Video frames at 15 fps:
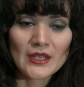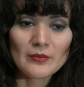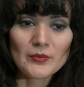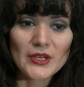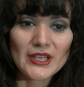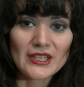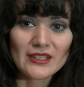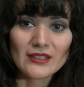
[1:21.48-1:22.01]

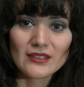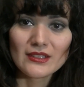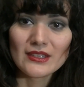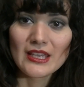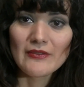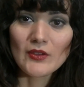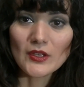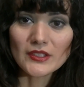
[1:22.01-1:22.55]
But
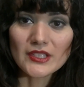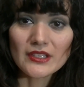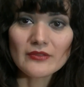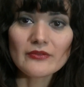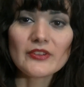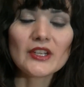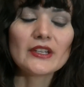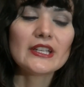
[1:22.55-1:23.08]
they've all
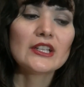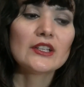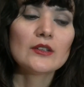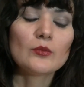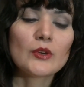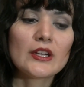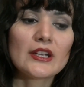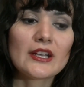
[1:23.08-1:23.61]
done very
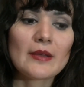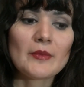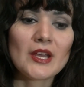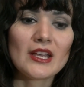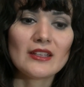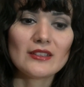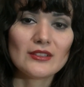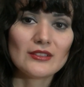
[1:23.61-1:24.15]
good work. I'm
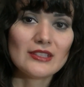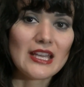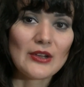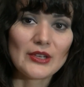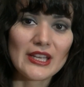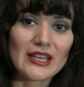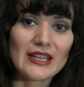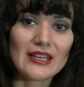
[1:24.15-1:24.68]
not
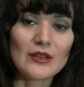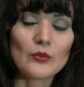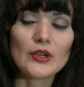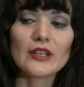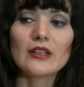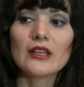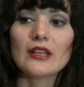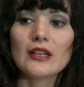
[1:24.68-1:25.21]
downing
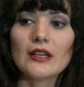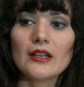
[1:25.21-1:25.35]
anyone.